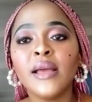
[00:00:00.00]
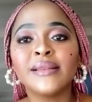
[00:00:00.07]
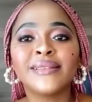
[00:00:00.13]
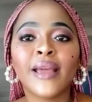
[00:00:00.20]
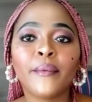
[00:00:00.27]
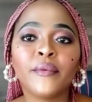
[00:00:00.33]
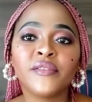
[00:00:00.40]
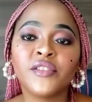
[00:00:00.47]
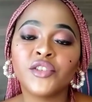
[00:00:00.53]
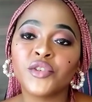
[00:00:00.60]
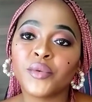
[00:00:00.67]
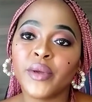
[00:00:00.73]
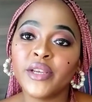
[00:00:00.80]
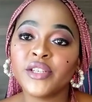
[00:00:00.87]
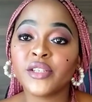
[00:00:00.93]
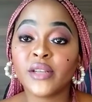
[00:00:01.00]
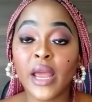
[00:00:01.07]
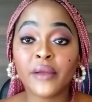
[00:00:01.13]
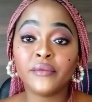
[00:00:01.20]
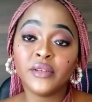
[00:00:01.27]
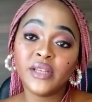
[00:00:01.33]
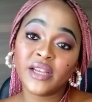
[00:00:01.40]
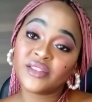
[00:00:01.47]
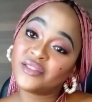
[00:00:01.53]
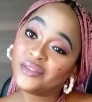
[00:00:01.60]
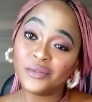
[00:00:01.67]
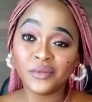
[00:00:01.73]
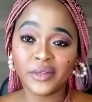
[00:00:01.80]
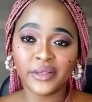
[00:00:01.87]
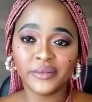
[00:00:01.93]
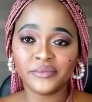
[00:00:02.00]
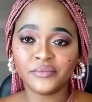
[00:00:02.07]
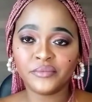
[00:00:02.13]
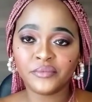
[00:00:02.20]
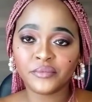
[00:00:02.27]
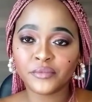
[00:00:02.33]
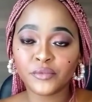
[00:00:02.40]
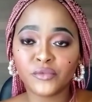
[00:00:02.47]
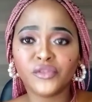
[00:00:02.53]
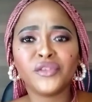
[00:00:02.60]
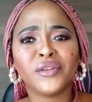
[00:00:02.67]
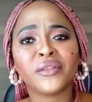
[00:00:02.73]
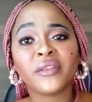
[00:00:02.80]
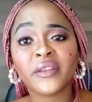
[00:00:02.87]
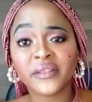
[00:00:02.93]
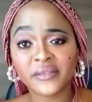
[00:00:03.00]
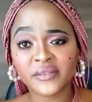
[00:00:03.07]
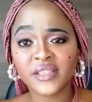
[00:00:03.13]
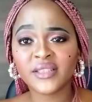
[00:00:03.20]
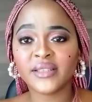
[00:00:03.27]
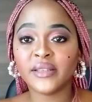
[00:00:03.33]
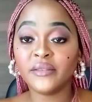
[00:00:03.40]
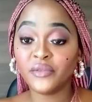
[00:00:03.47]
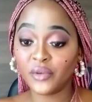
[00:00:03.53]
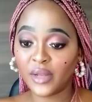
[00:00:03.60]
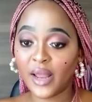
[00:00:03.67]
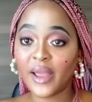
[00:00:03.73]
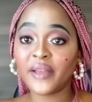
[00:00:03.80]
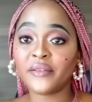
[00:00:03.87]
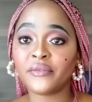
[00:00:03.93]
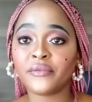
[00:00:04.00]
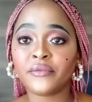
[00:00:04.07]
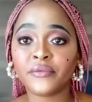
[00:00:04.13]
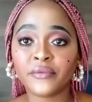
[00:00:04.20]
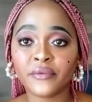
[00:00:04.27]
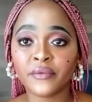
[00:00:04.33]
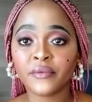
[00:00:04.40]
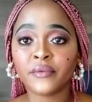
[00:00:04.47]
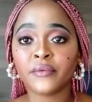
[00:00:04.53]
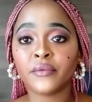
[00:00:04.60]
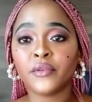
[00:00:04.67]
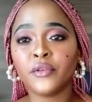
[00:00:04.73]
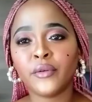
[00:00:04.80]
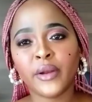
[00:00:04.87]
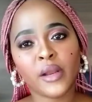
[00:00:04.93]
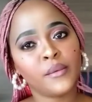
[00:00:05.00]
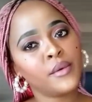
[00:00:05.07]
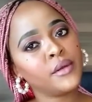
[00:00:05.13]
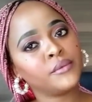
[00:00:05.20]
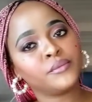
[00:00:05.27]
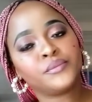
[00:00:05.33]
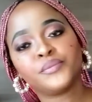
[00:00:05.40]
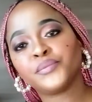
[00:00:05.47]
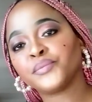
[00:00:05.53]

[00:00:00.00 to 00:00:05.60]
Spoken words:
Type of situation. I really actually don't care. Do your thing. Just live your life. You know what I mean?